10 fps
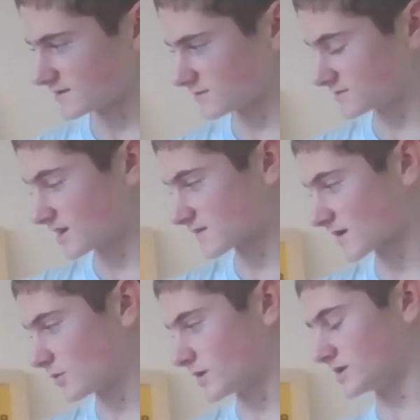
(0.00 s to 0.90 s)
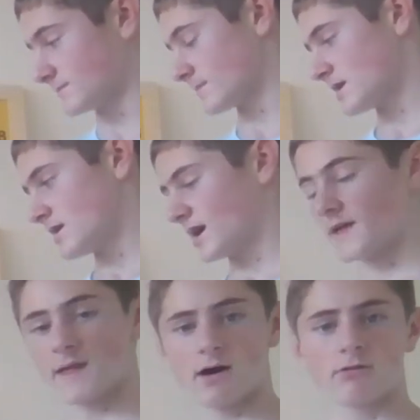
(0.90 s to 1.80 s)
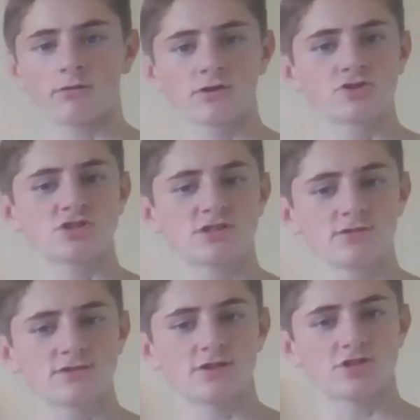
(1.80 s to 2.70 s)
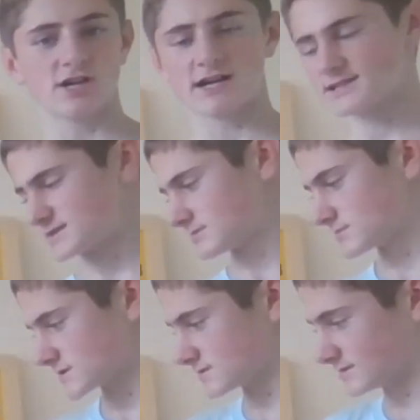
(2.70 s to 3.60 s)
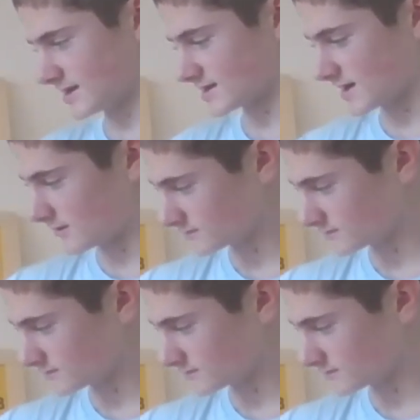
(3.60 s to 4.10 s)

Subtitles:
attack the queen. And now you just use your chance, so you take out